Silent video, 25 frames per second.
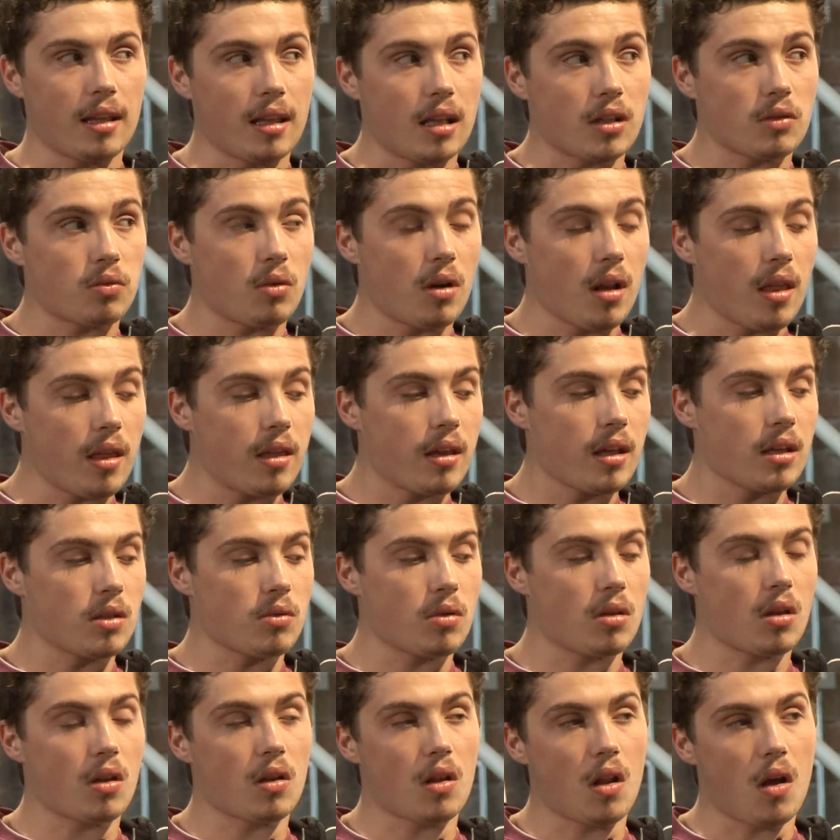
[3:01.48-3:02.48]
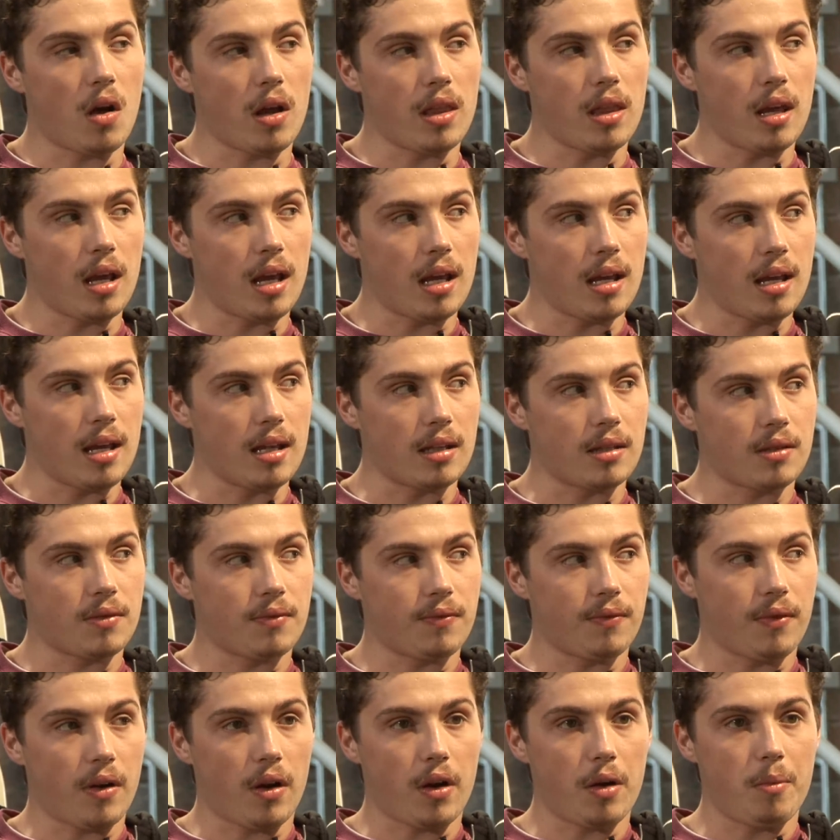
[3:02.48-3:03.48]
think that's one of the things with online, that it
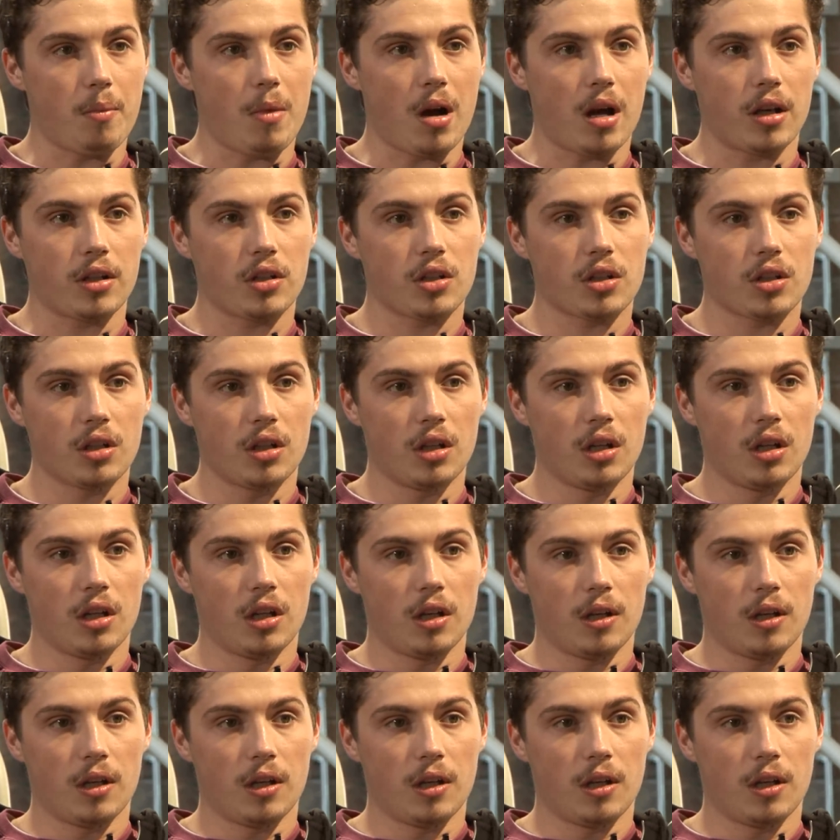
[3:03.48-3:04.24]
is very much,